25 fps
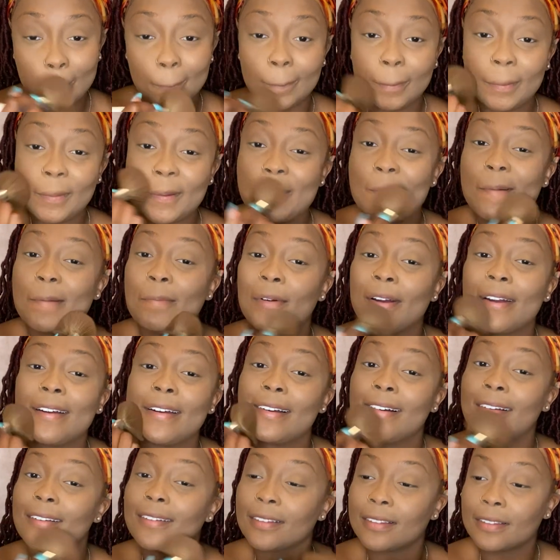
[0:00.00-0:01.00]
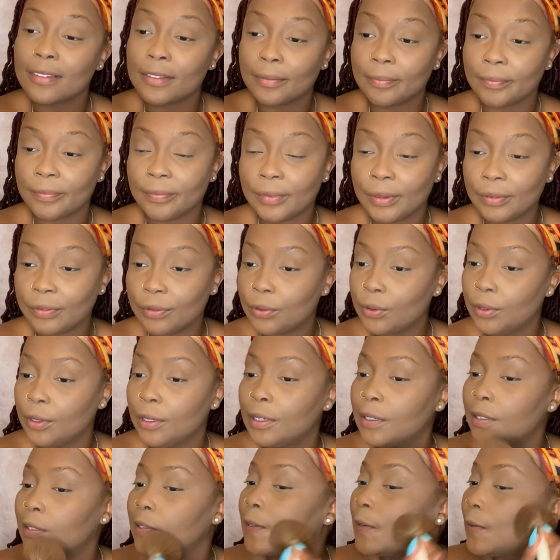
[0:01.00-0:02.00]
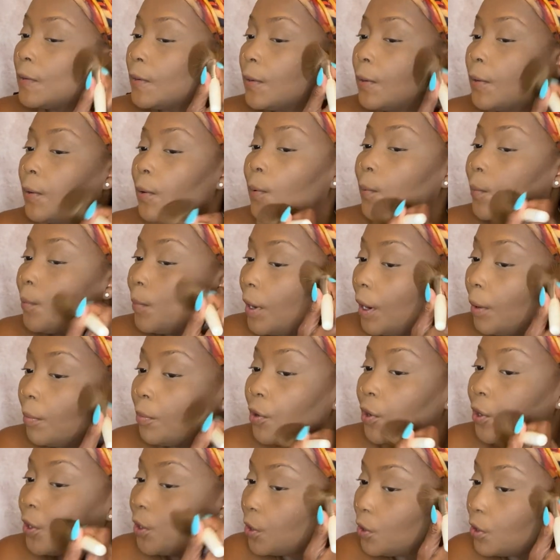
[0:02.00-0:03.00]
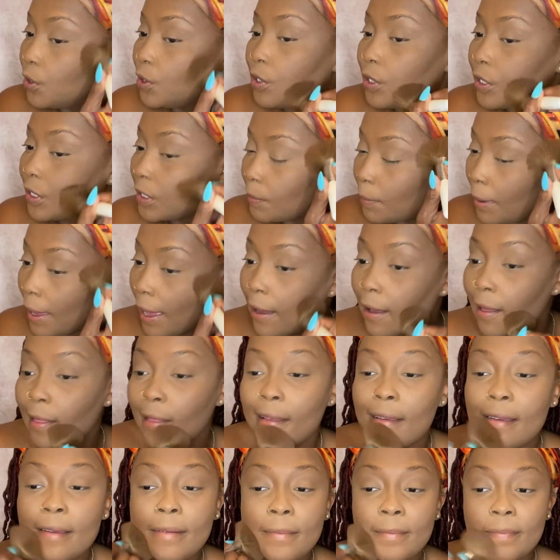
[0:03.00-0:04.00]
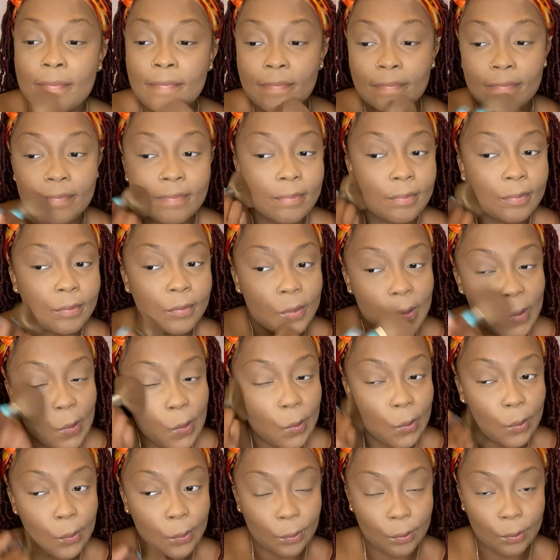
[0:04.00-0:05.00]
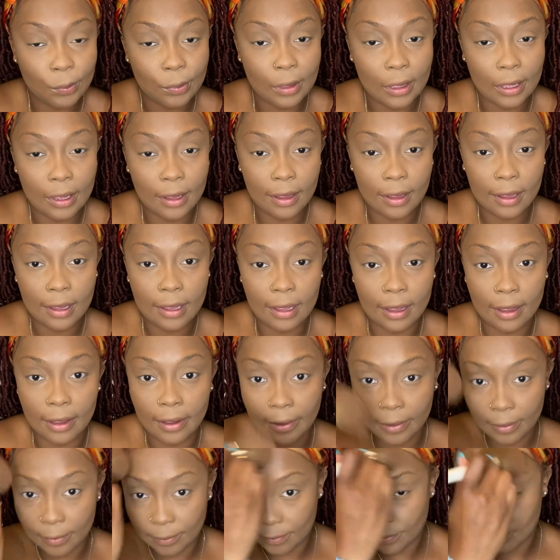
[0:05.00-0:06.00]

do my brows, of course, but I'm gonna use this palette that I got.